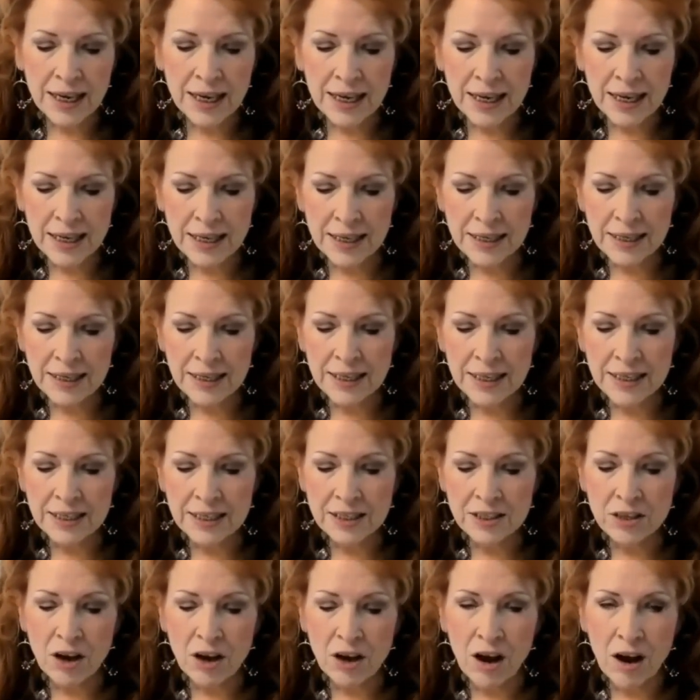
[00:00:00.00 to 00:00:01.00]
in
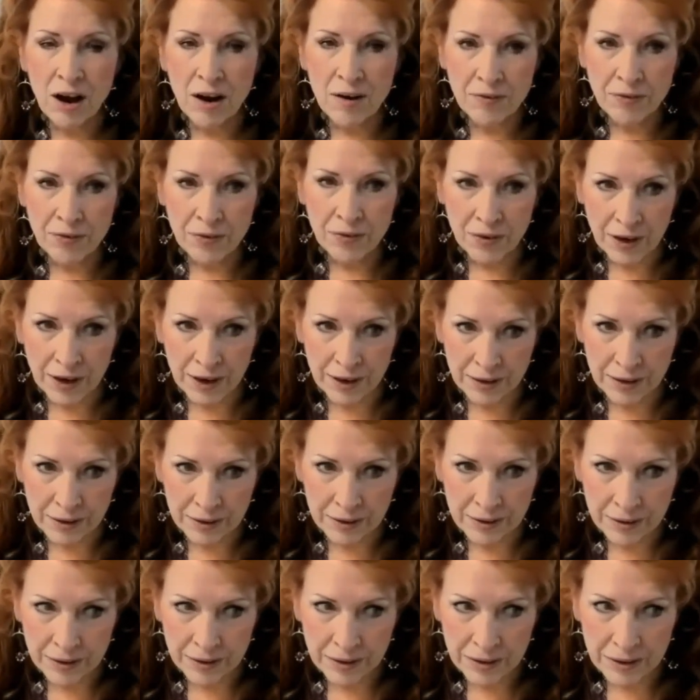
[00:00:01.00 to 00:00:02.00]
this offering
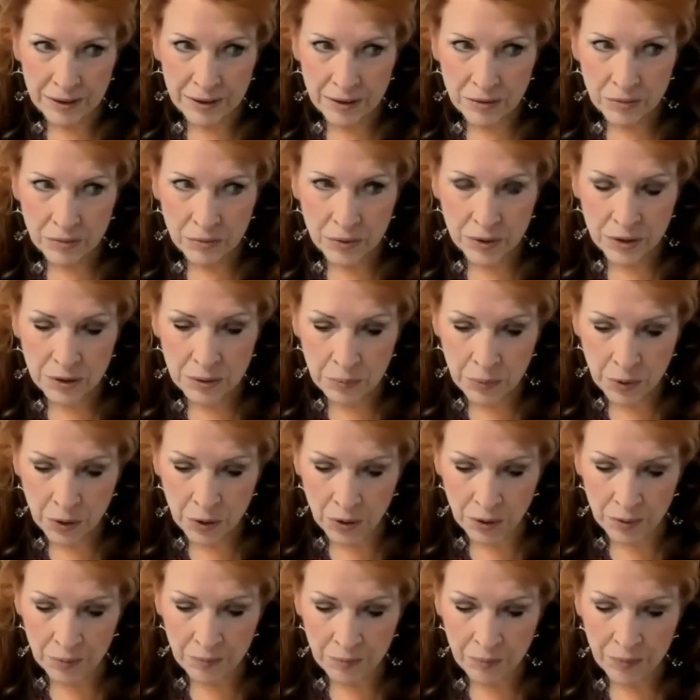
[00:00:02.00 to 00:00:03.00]
with the
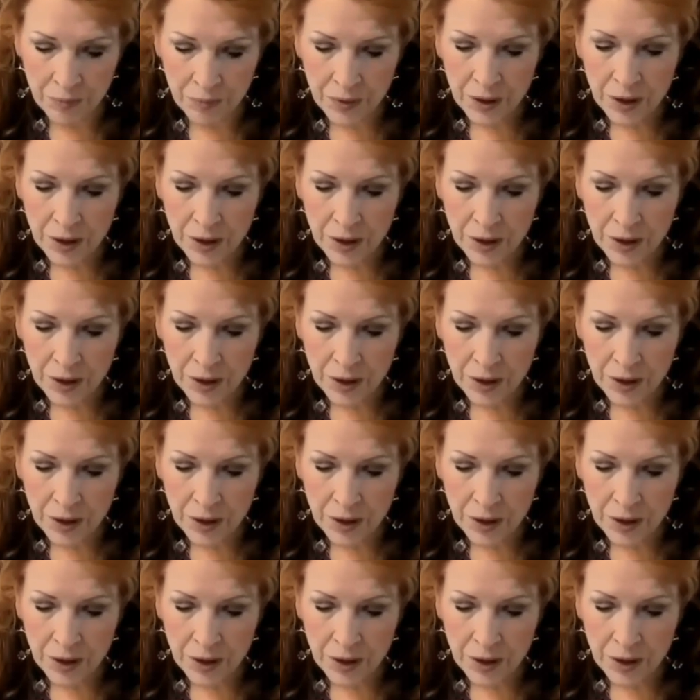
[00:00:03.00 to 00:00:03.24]
bowl.